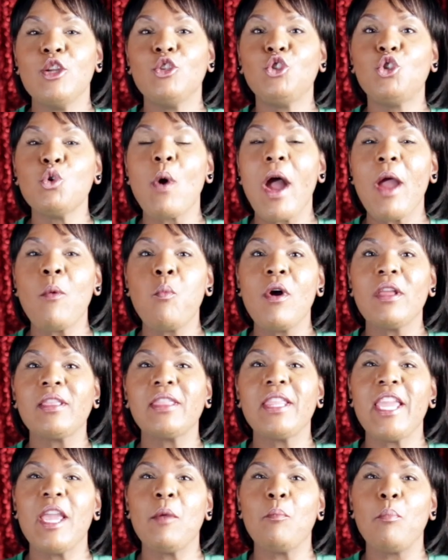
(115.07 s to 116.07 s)
do I want
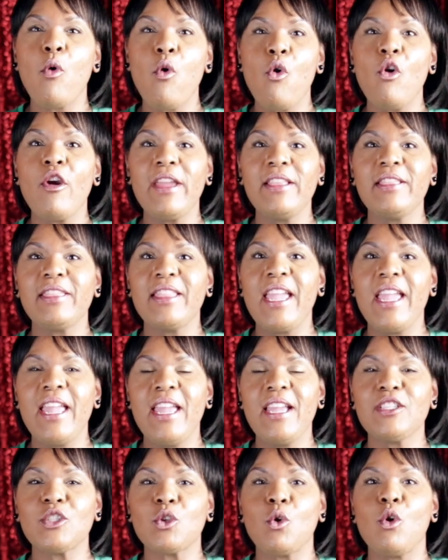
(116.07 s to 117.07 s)
the important
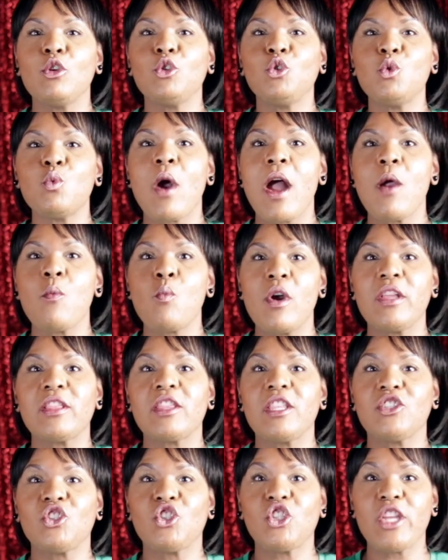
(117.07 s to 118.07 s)
things or do I want
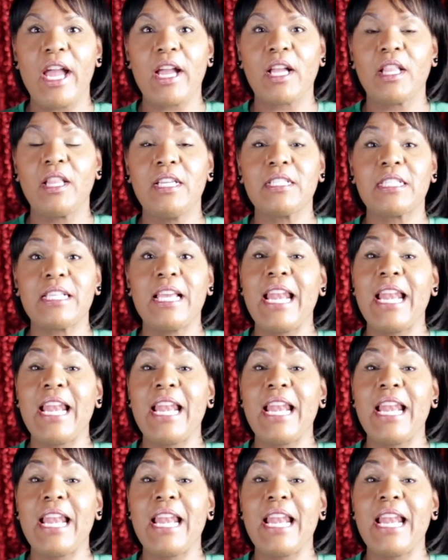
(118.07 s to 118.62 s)
the checklist?